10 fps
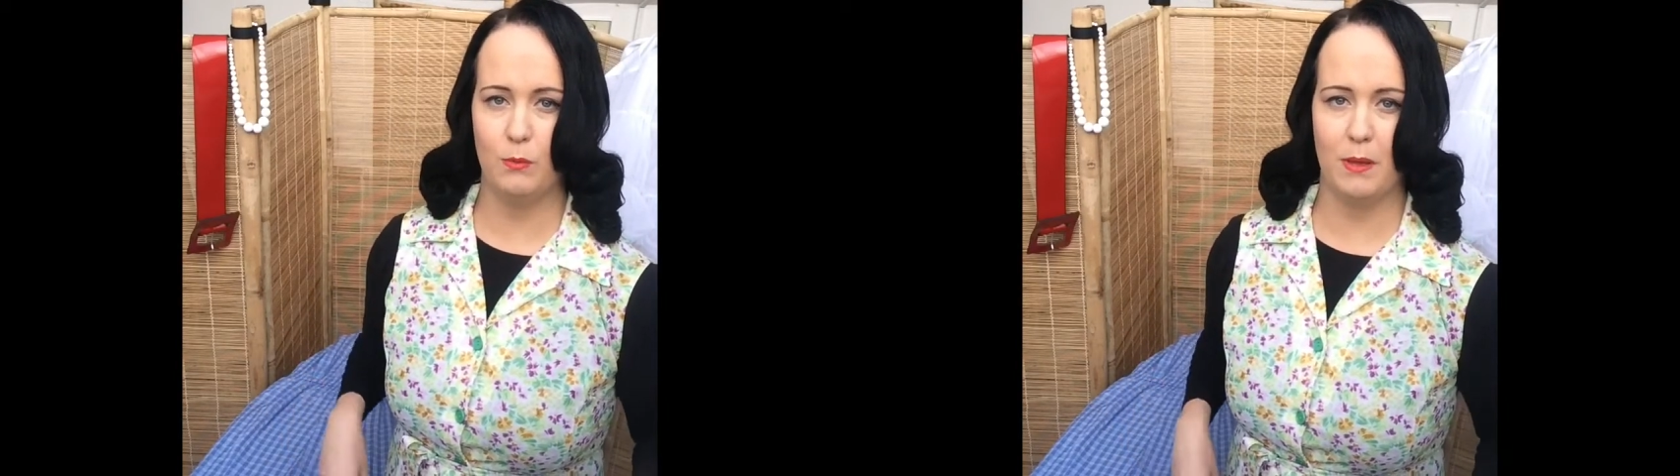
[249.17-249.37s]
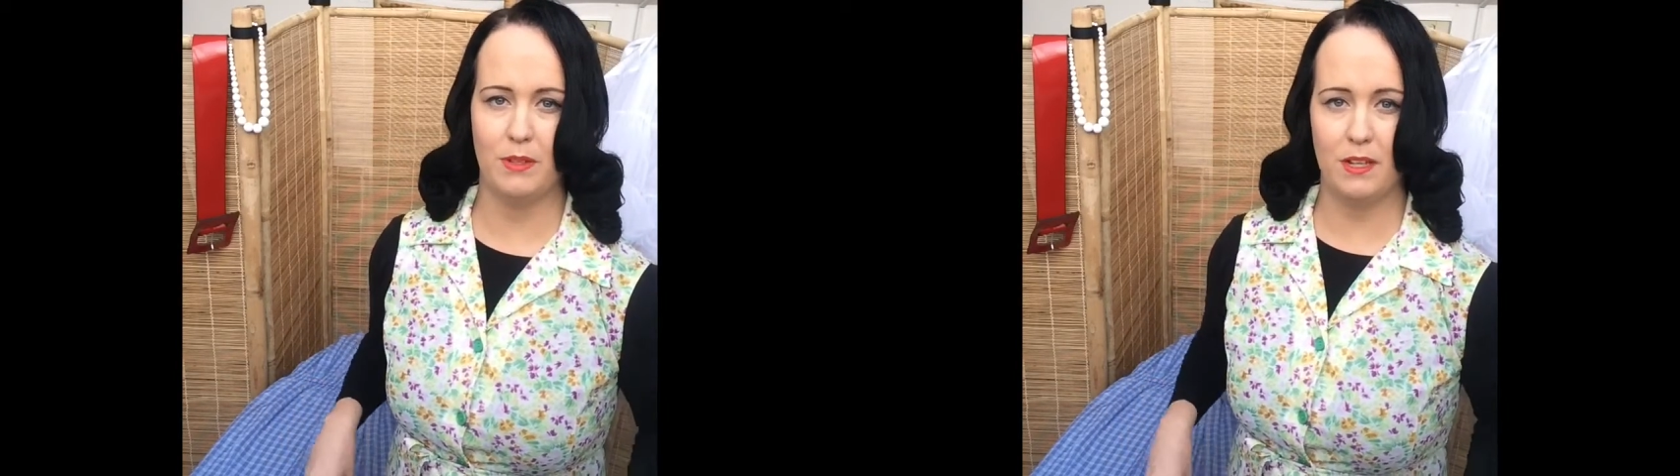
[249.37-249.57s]

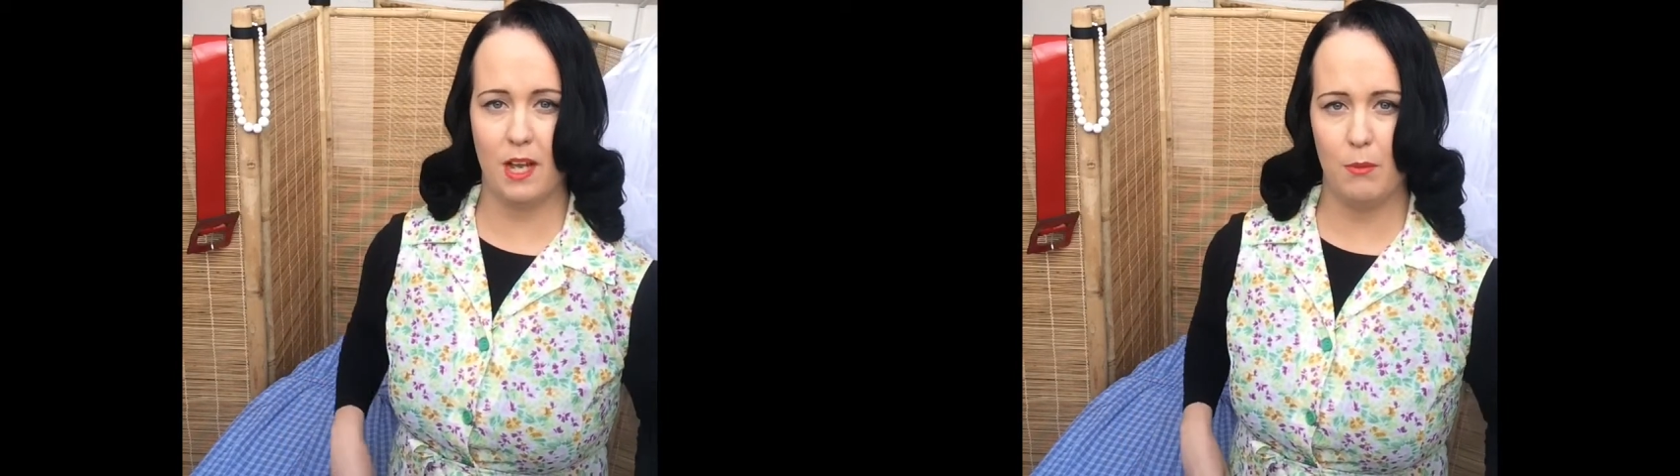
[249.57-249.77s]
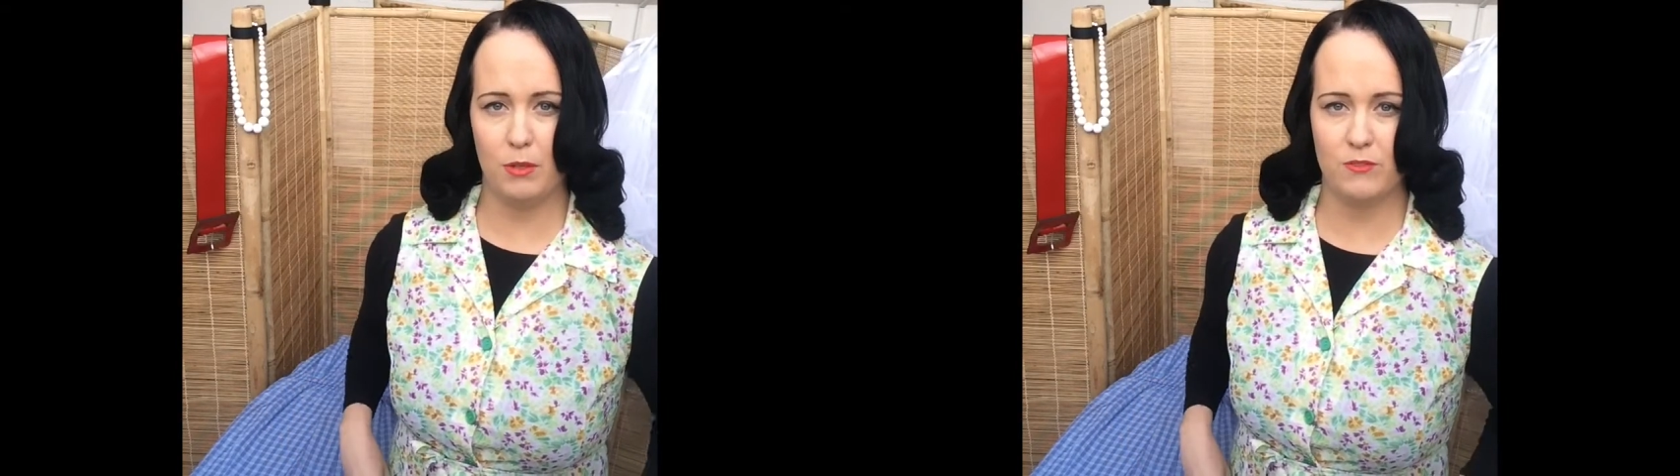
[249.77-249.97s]
maybe a
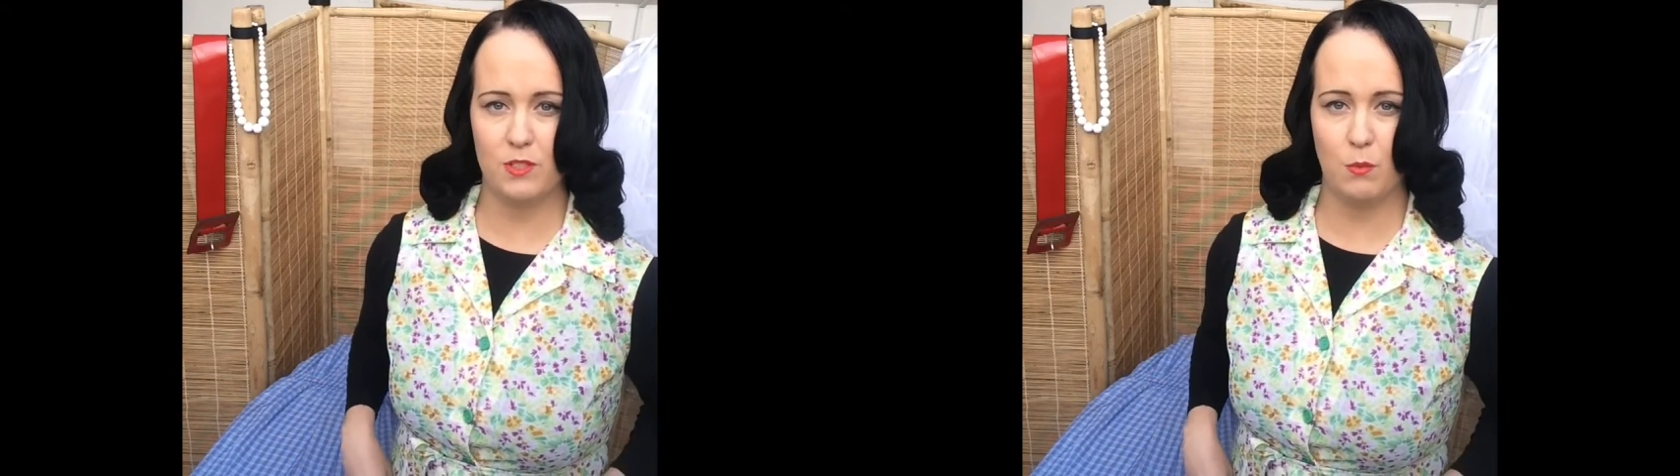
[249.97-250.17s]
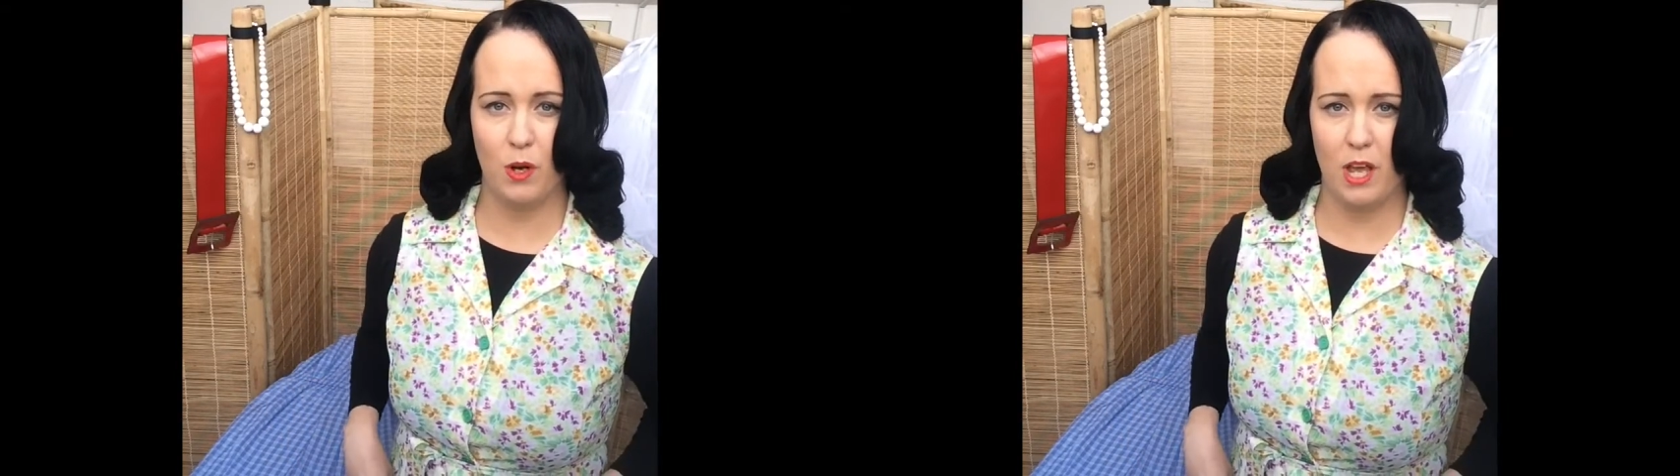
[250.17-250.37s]
couple of
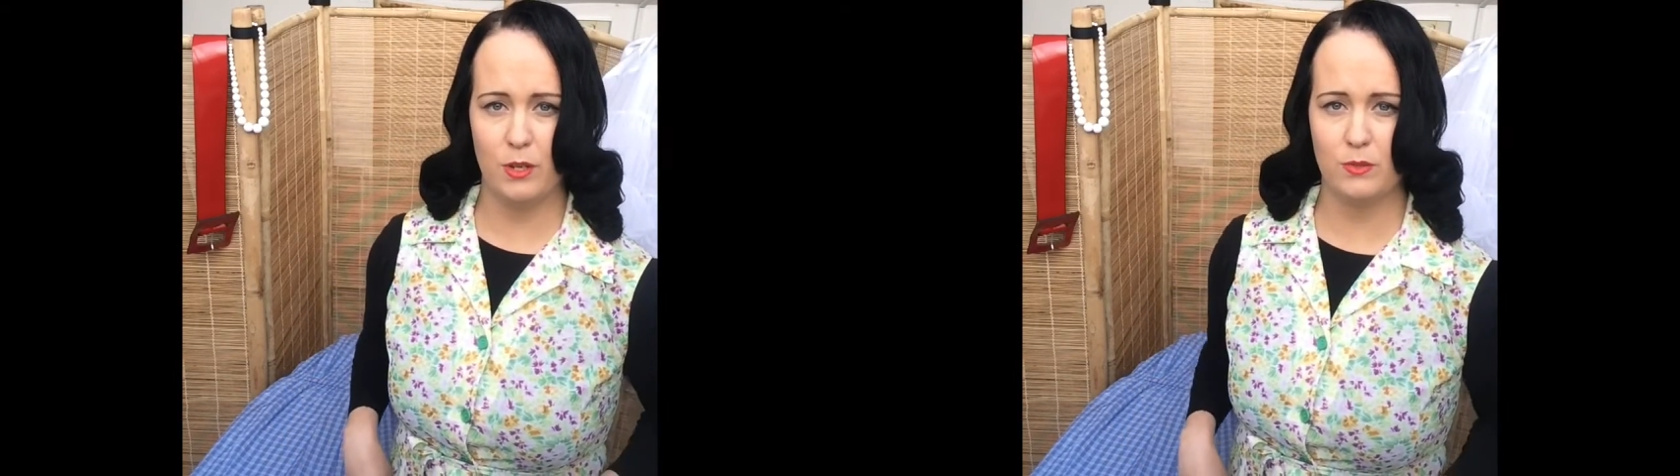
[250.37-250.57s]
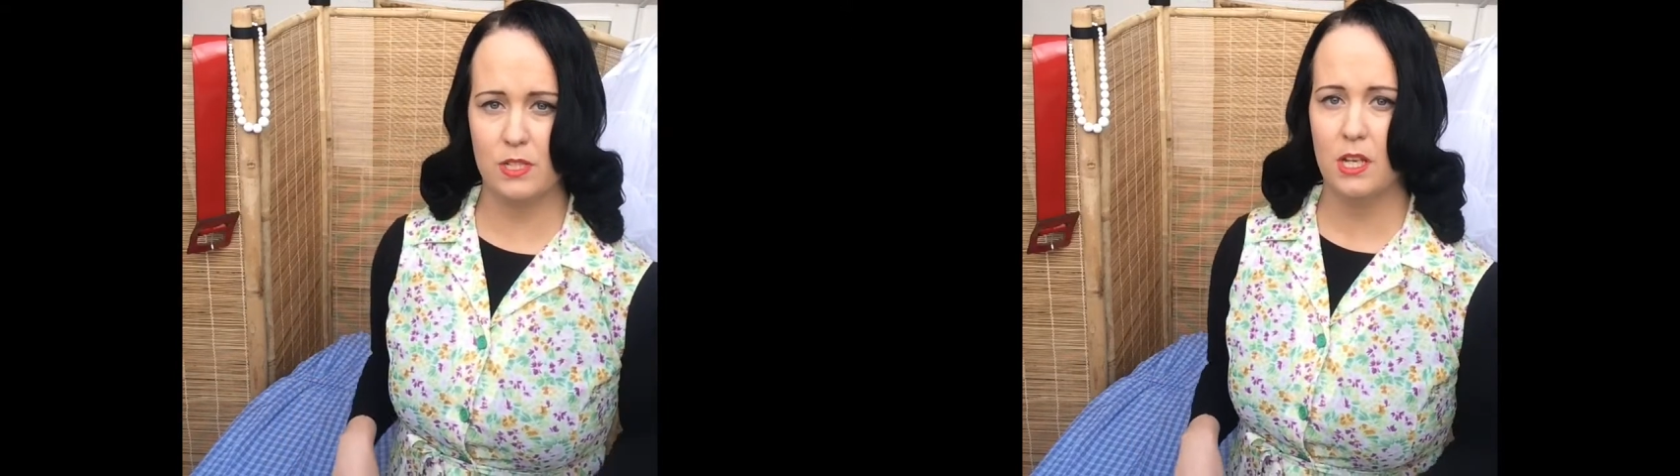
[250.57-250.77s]

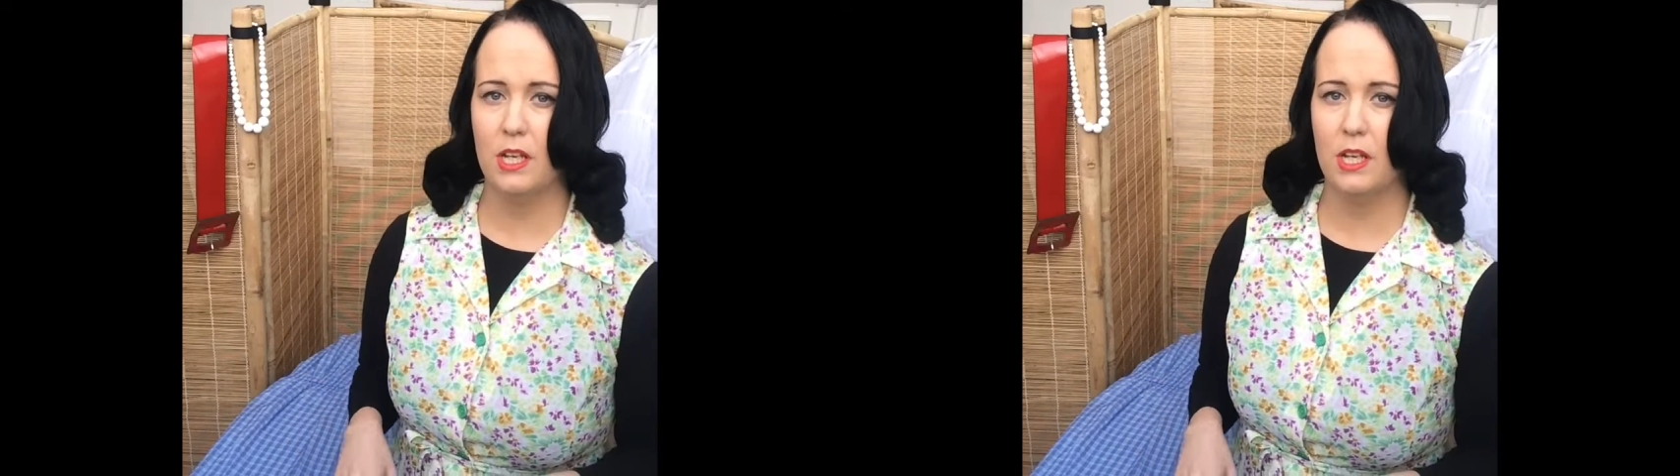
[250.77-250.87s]
swallows.